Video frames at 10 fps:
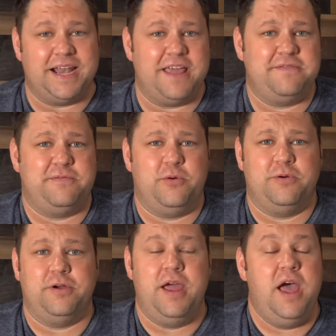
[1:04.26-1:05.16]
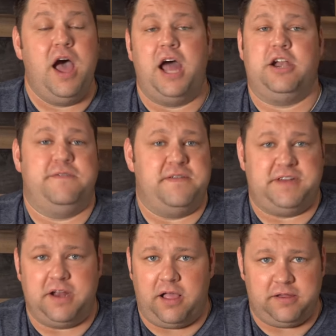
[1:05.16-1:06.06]
knife for under
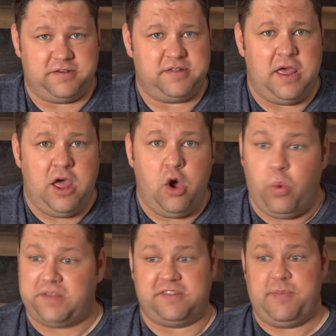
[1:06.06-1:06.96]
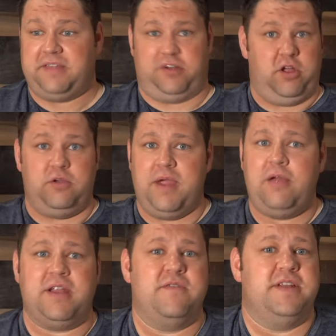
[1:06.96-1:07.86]
fifty dollars. What's the best
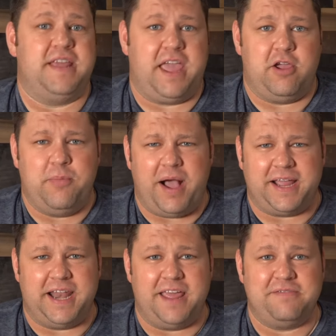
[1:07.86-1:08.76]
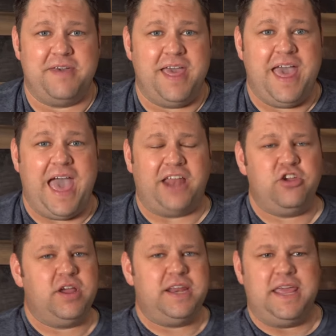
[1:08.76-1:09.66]
all-around everyday carry pocket knife? And
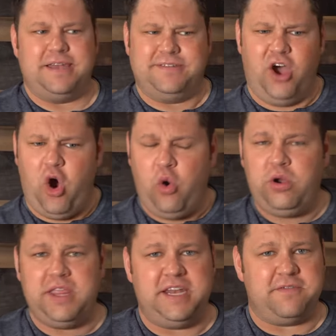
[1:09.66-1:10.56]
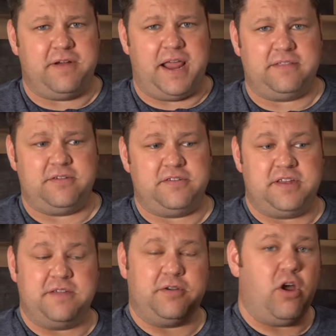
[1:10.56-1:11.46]
you're gonna get totally different answers
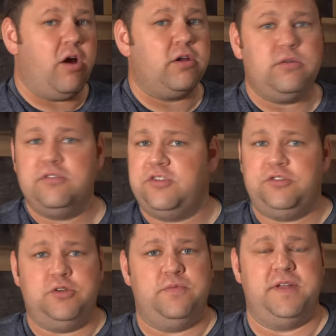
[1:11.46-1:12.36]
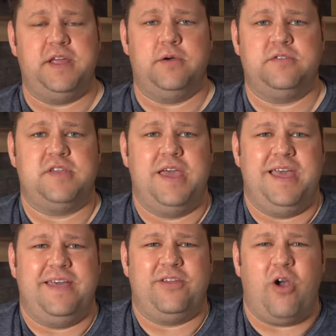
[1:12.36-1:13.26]
in different articles, YouTube videos.
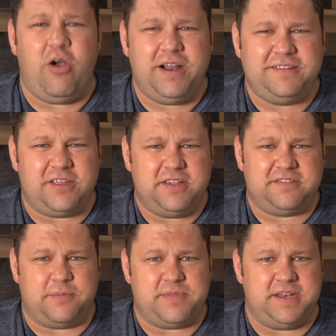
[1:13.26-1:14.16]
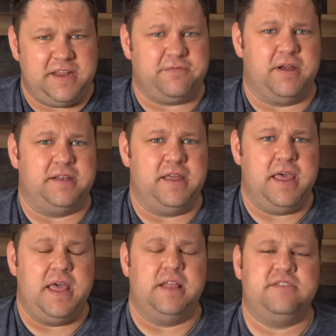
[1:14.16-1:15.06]
They're all gonna tell you something different.
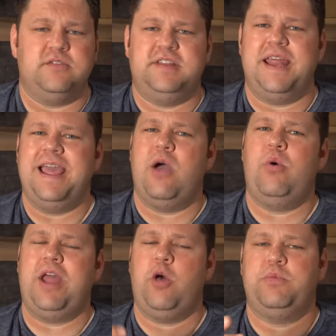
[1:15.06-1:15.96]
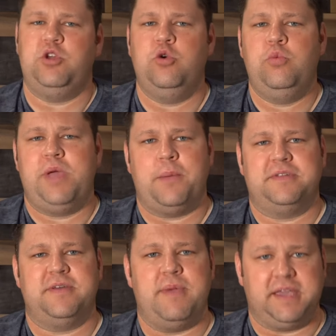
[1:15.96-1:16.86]
And so today I wanna help you be able
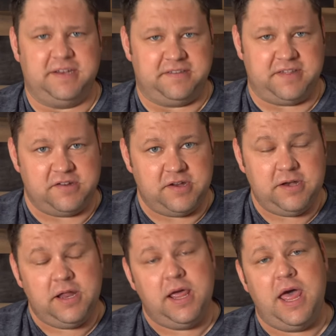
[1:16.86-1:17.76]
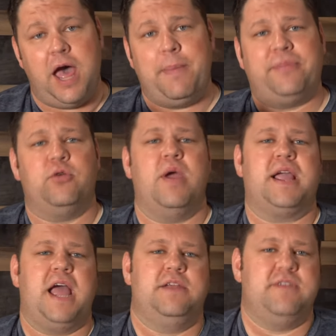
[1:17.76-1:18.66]
to make a decision about the right
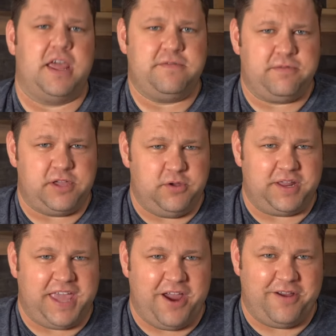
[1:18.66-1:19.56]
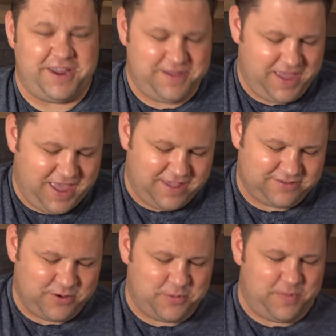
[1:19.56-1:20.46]
kind of knife for you to carry.
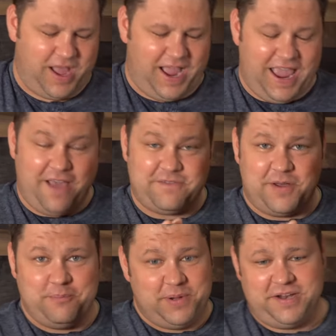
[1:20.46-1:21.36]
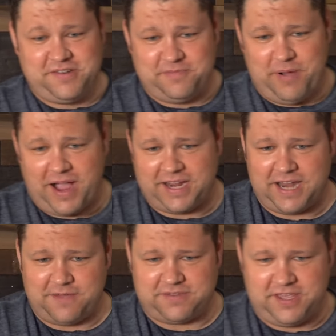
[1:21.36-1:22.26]
So I have a bunch of pocket knives